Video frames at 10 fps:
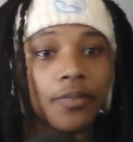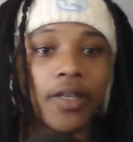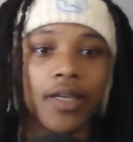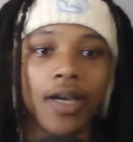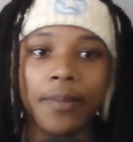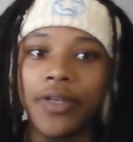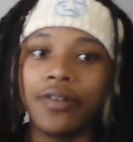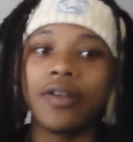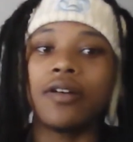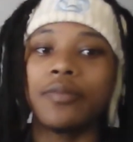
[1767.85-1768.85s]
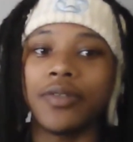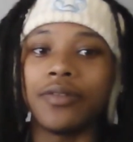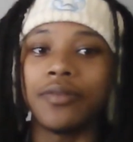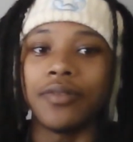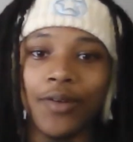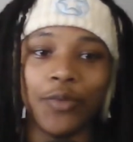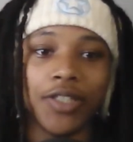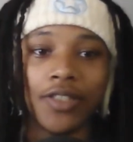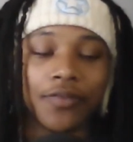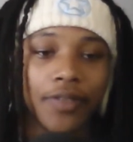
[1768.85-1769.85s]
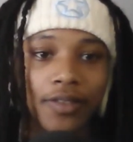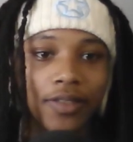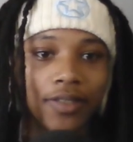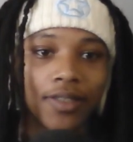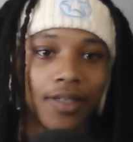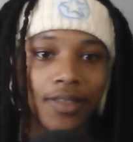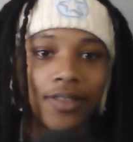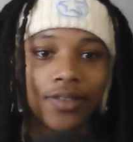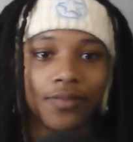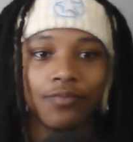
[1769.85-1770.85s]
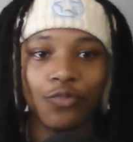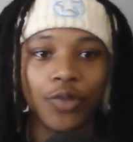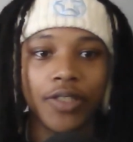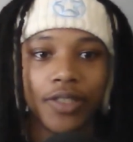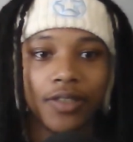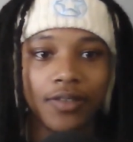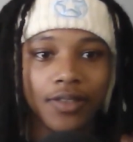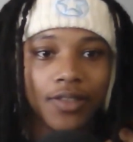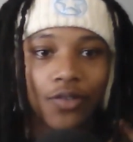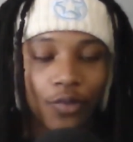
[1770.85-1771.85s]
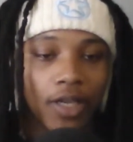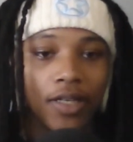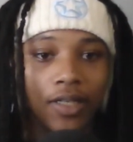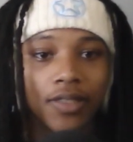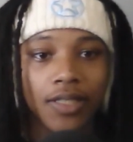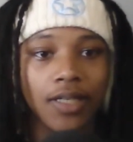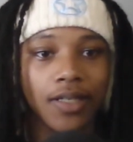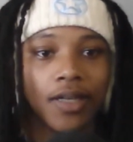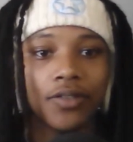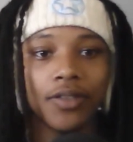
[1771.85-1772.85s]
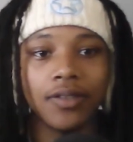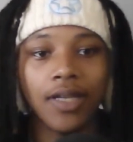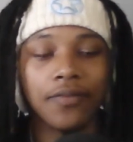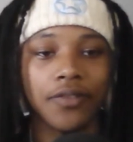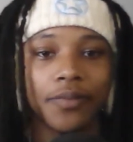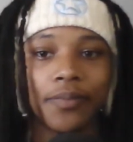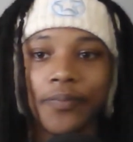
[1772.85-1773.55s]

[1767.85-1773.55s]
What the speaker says: Hey, I'm here to help you with these villains that he's really creating and sending out after him.